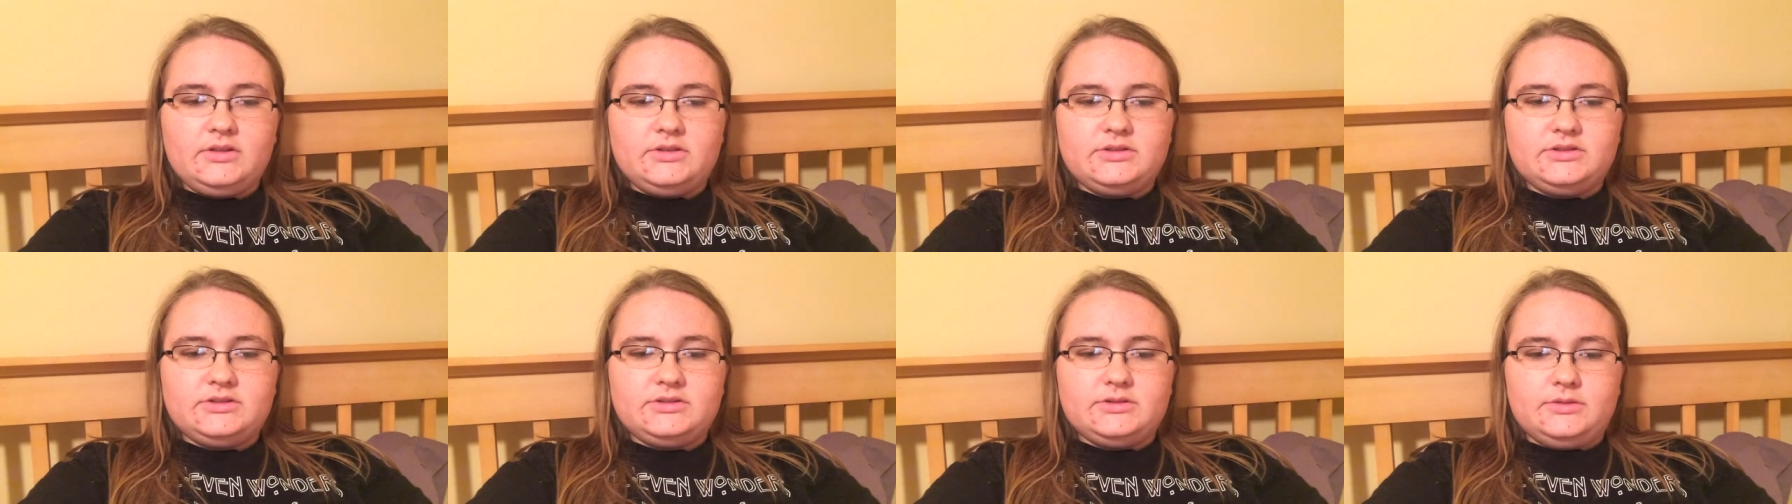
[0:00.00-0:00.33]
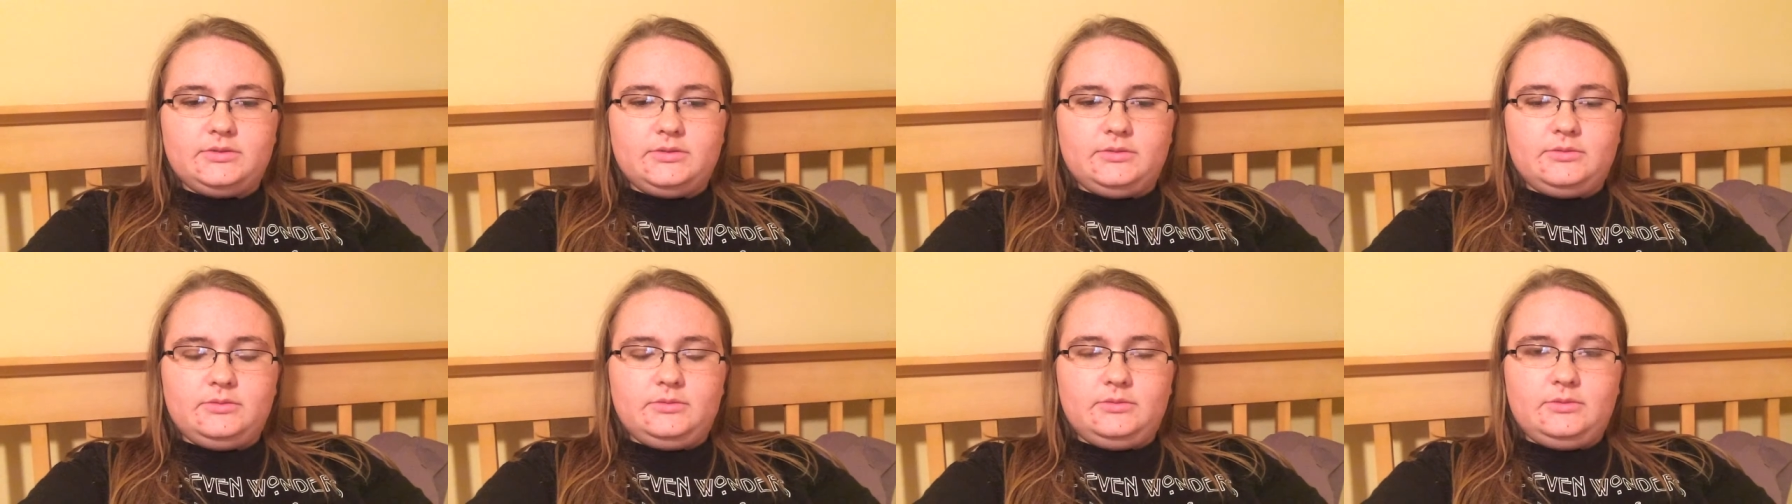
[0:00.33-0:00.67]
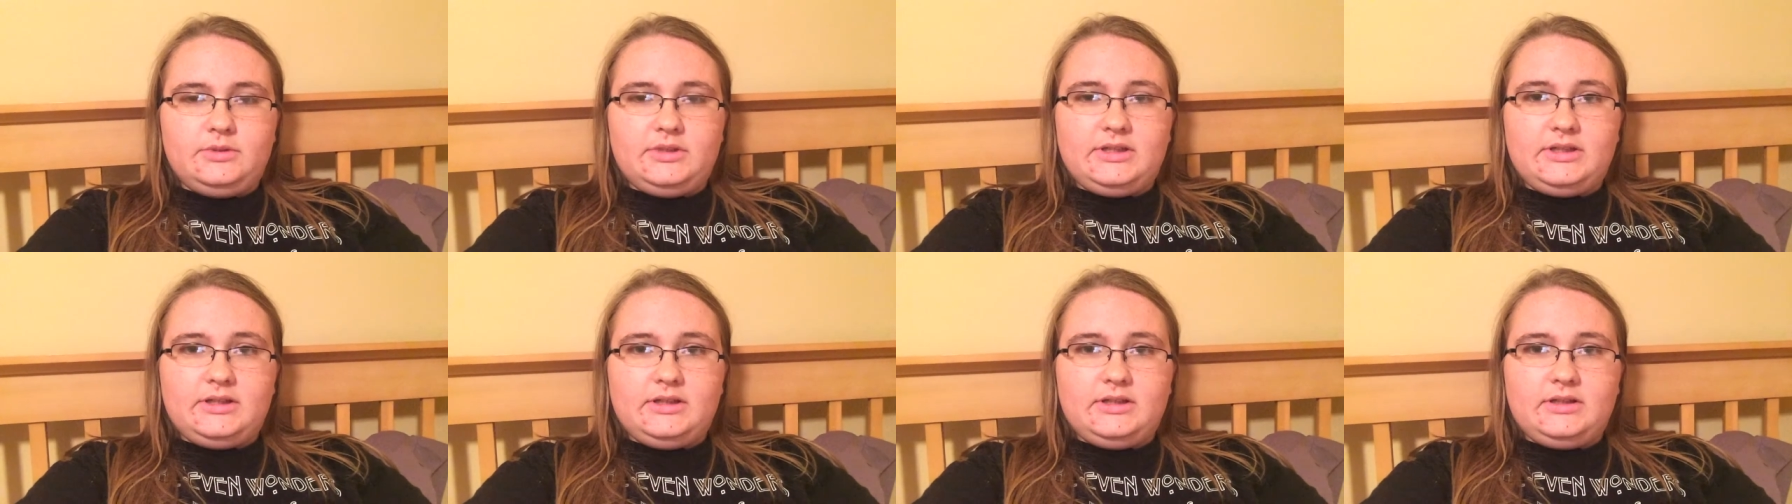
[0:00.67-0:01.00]
so
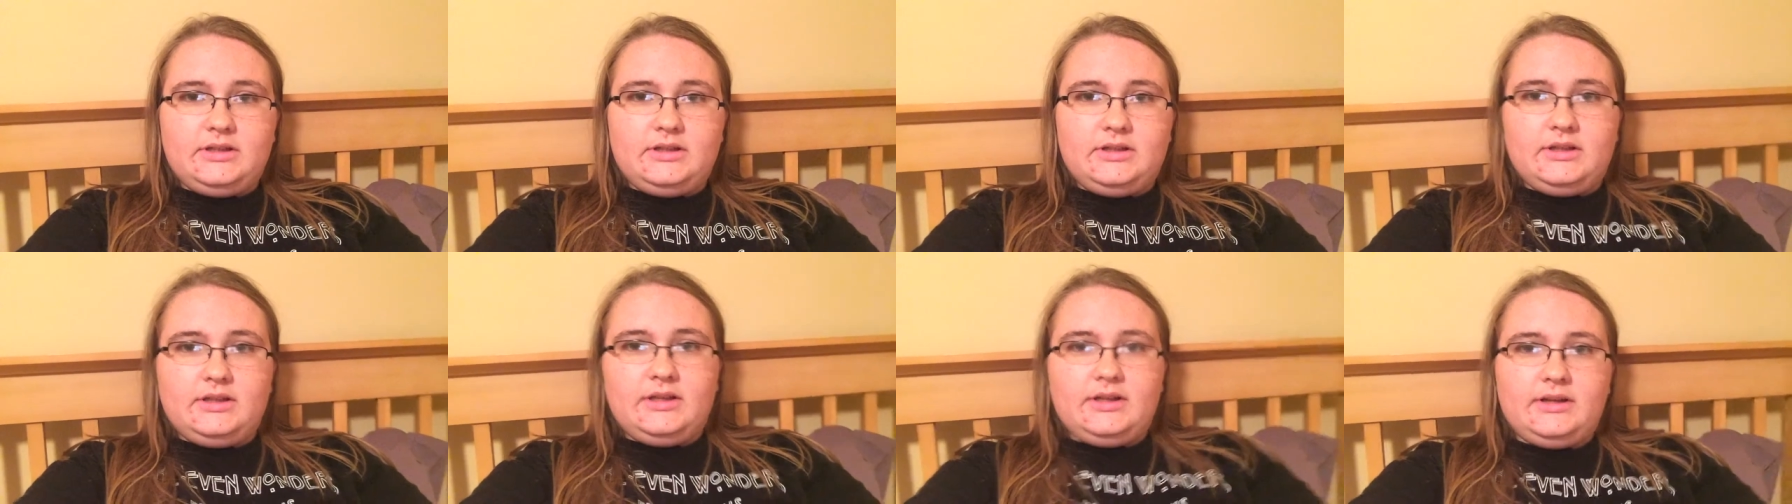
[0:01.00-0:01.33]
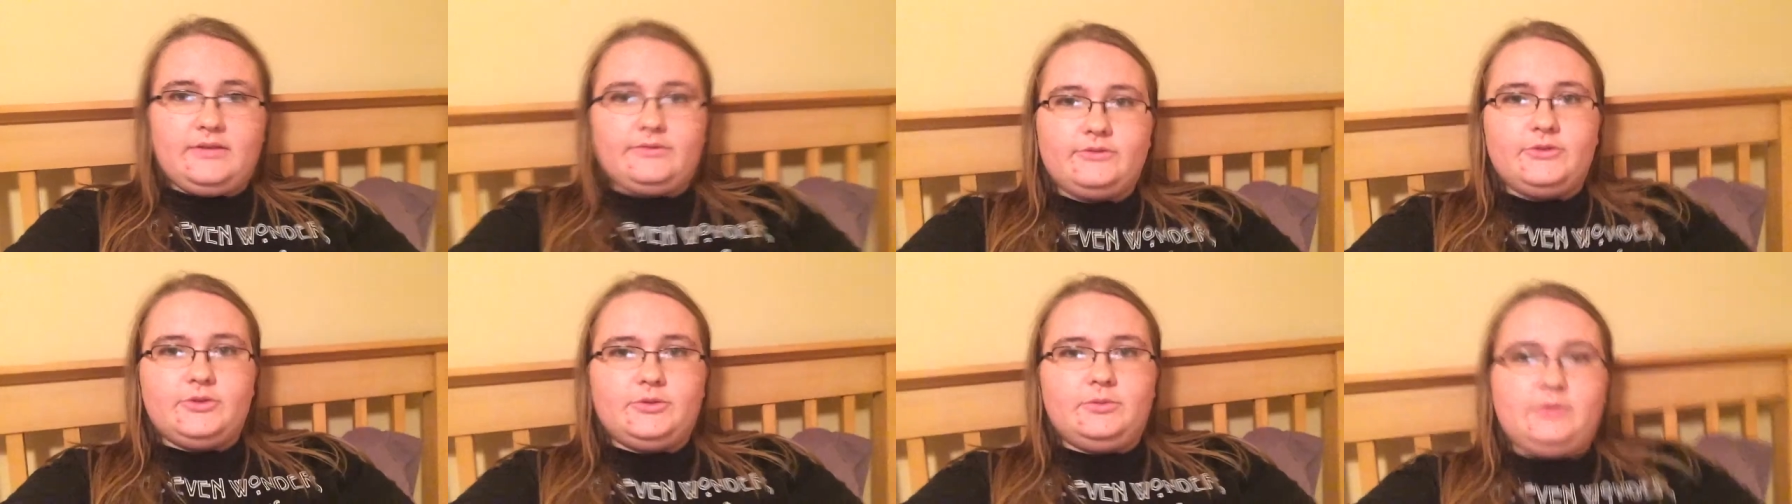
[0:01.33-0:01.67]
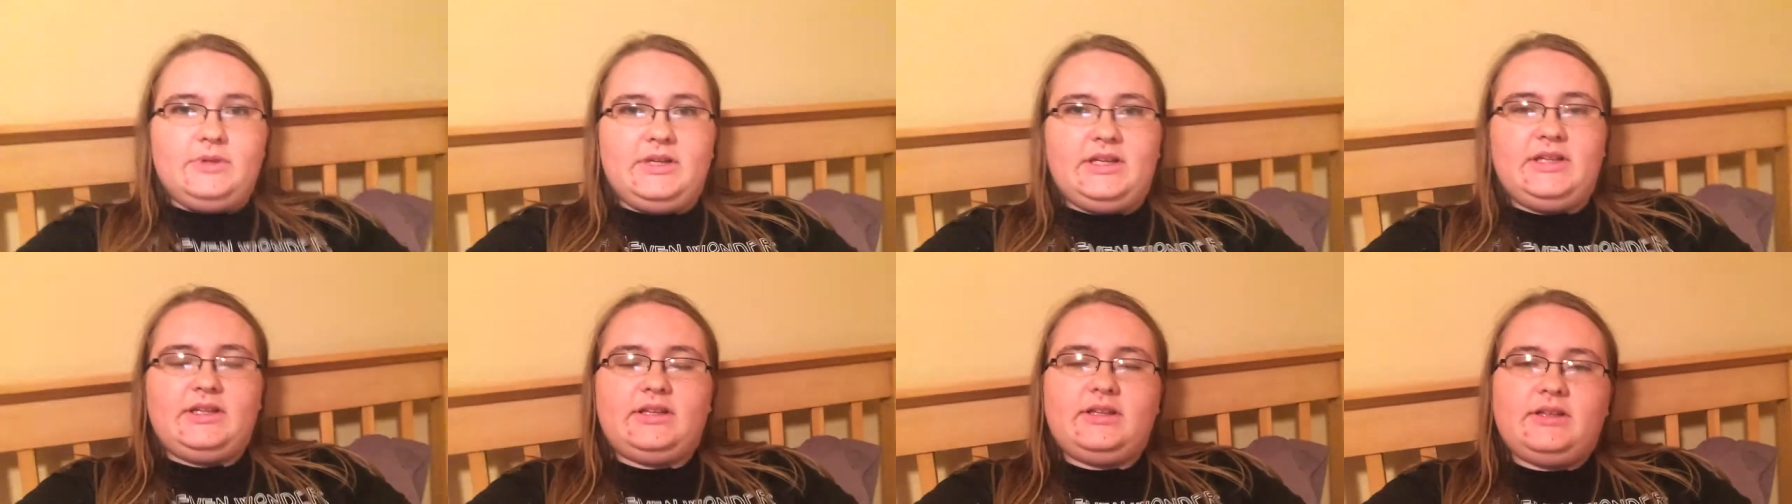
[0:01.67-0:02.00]
after
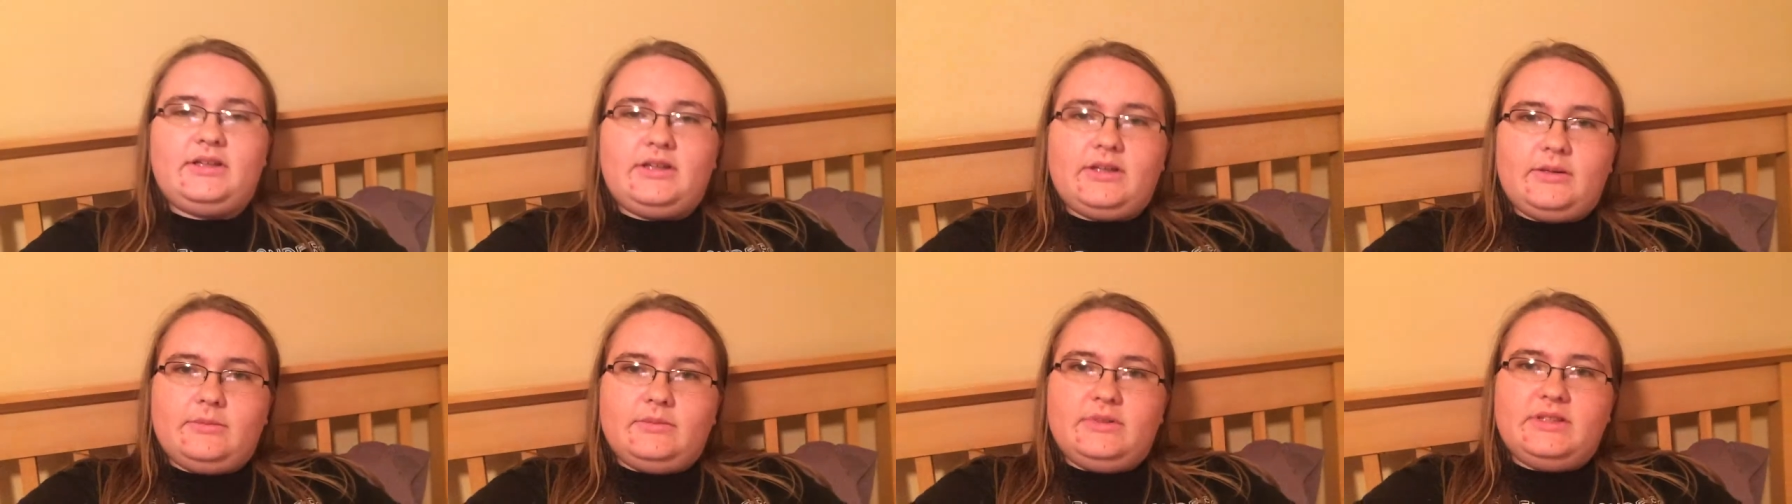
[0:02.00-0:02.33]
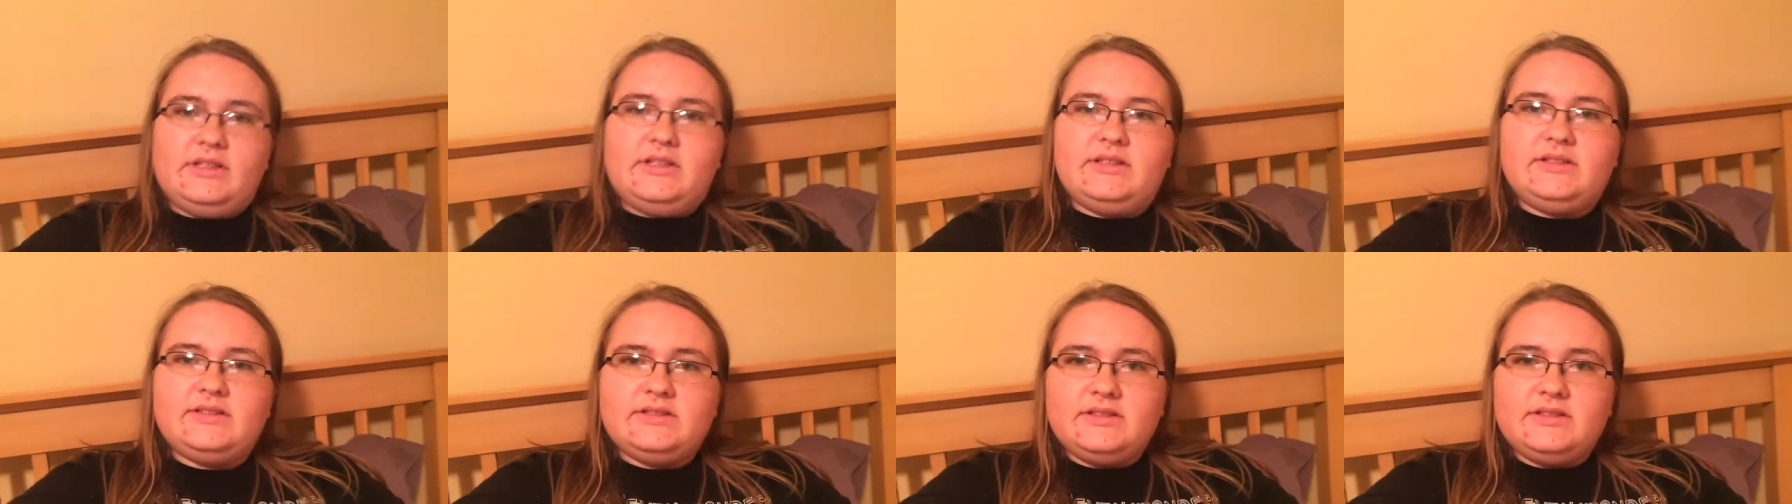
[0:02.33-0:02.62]
we kept it a